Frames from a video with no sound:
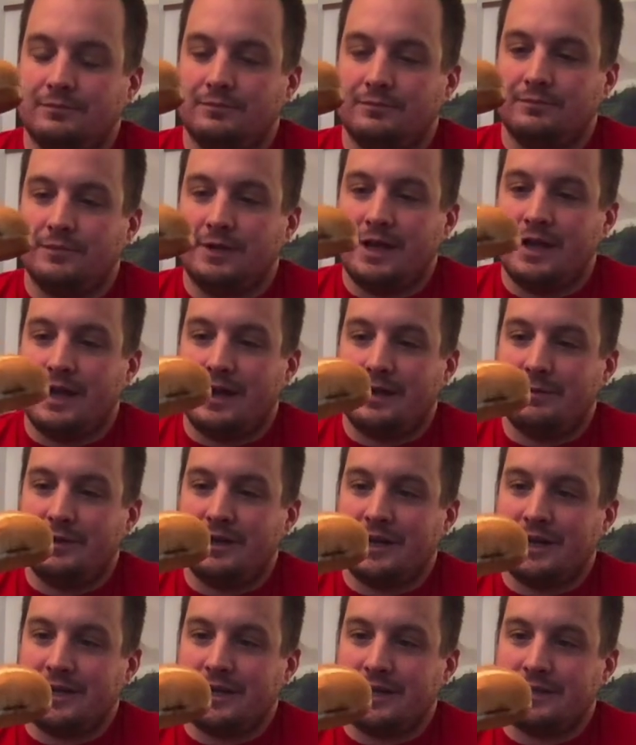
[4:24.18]
yeah, I mean, I
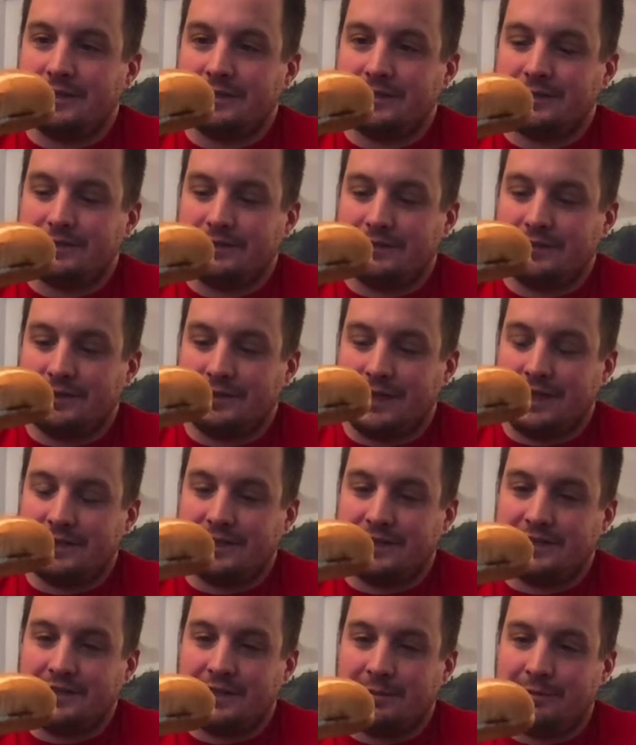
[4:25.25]
guess, as I
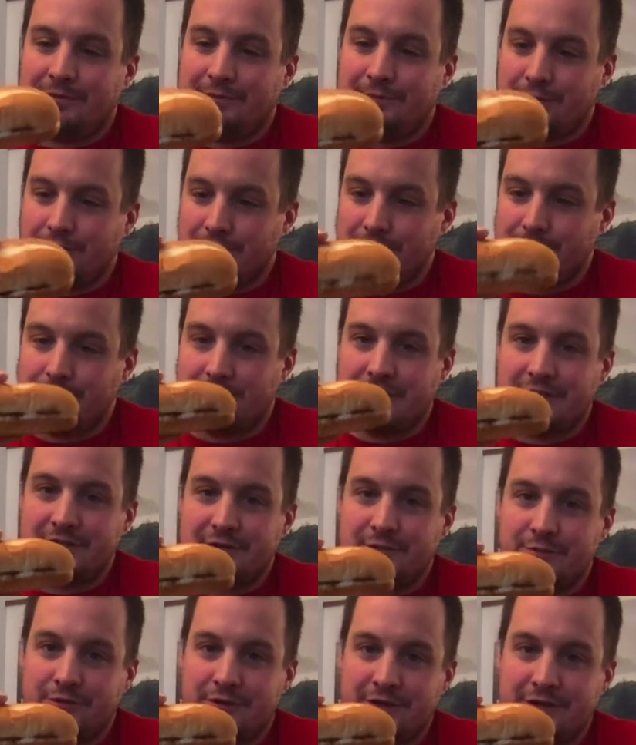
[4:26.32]
said before, the bun's
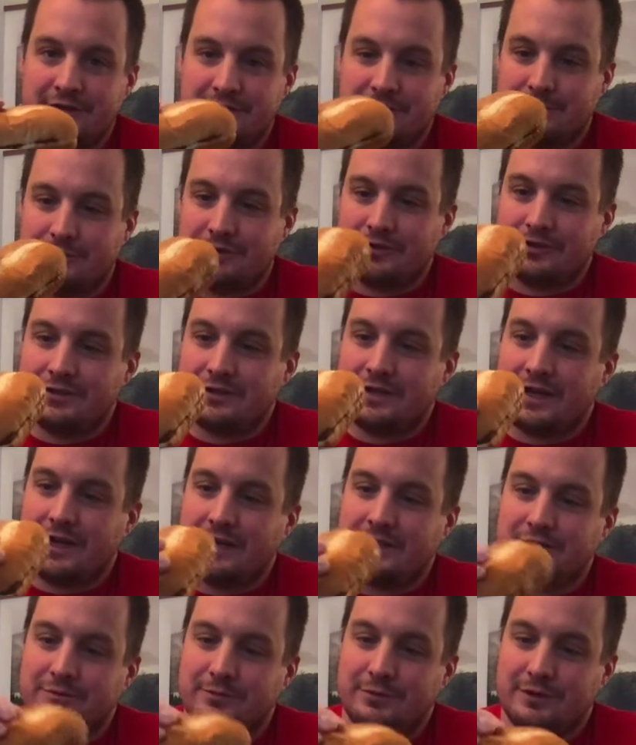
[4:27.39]
pretty similar size,
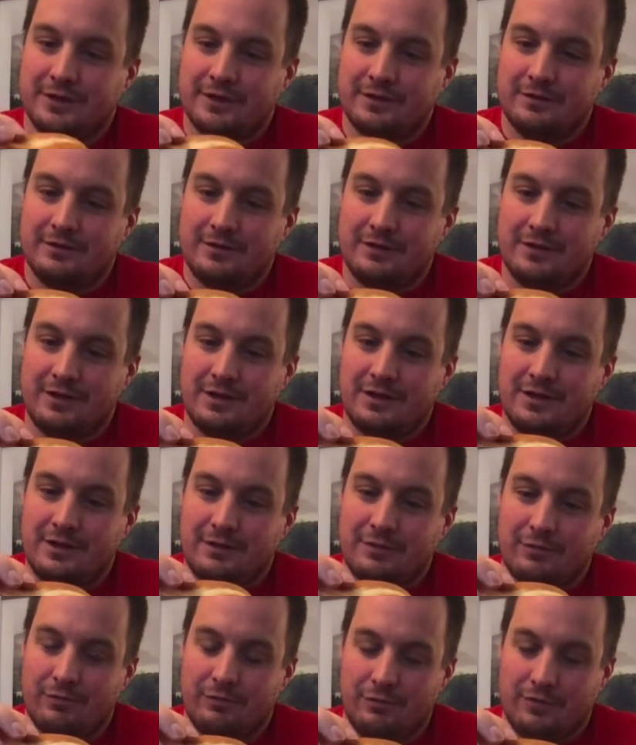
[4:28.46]
but the
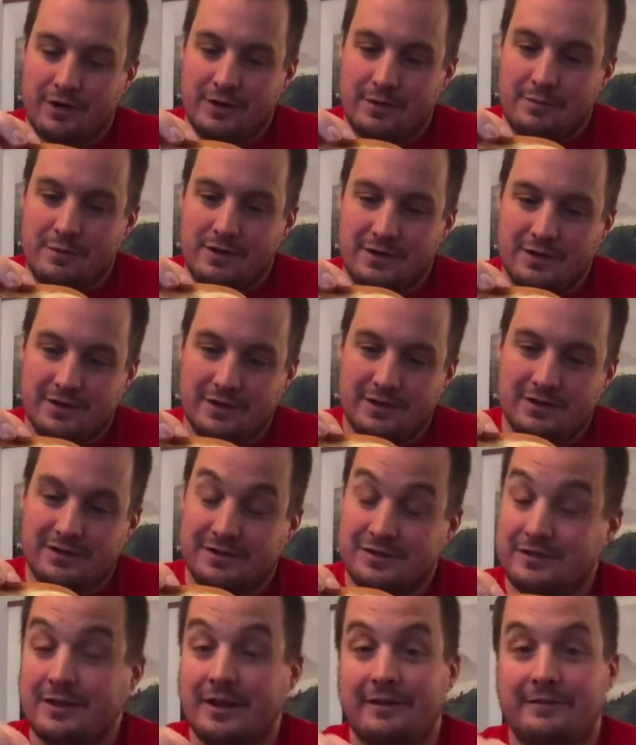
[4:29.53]
rib is
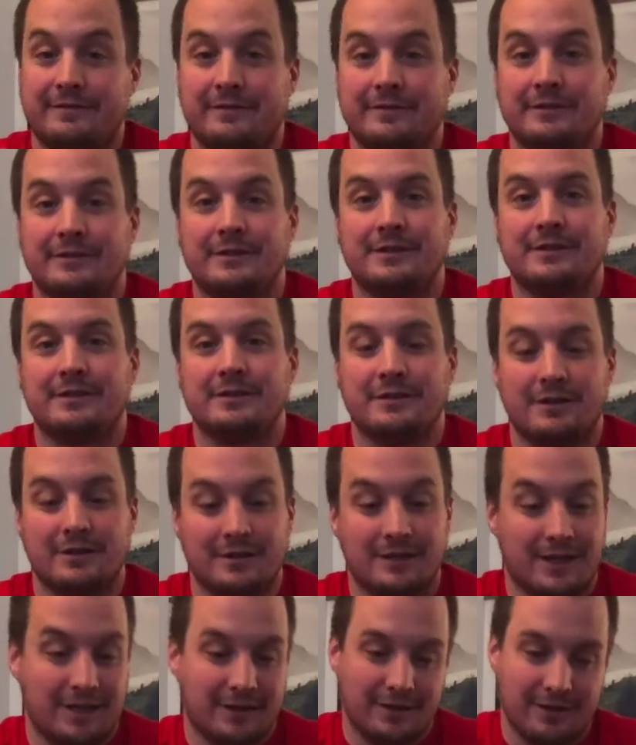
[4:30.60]
definitely a
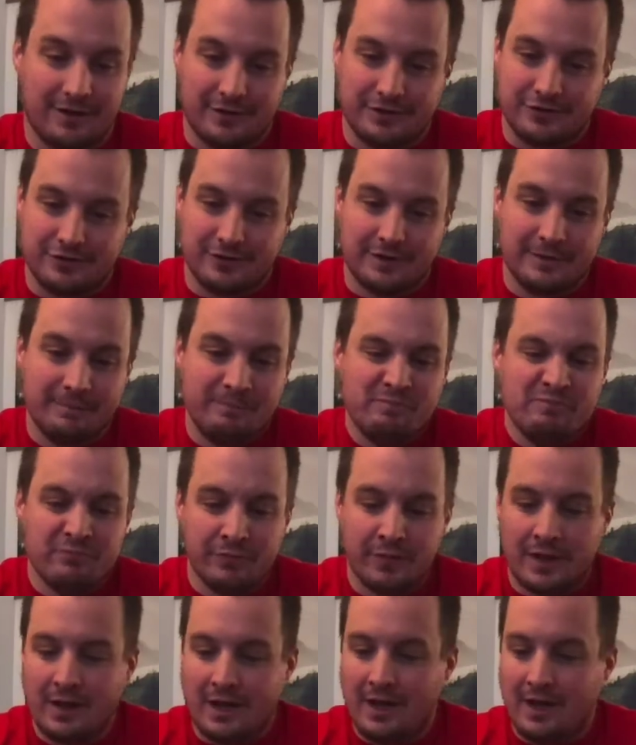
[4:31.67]
lot larger
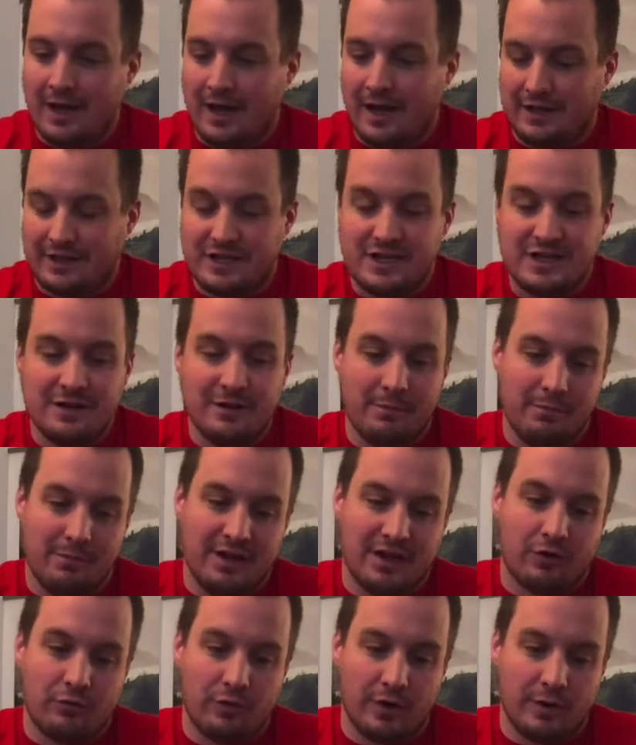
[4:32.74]
on the
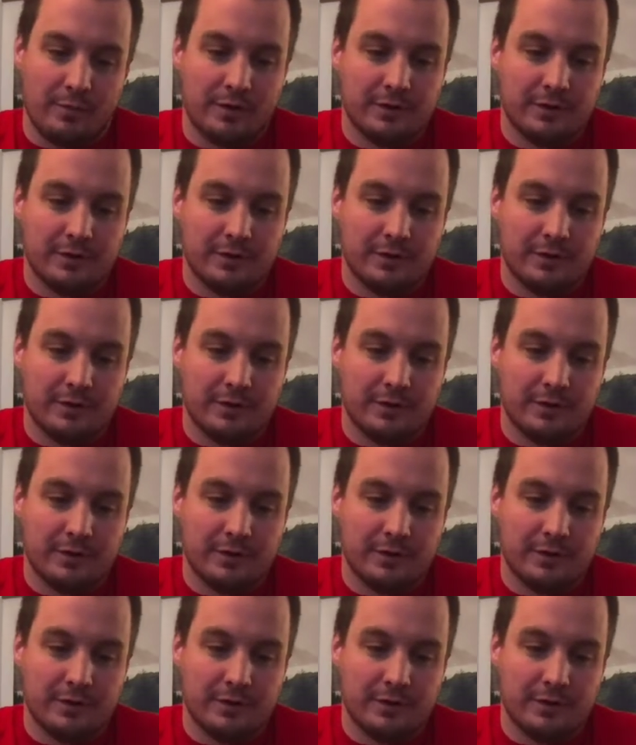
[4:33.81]
McRib.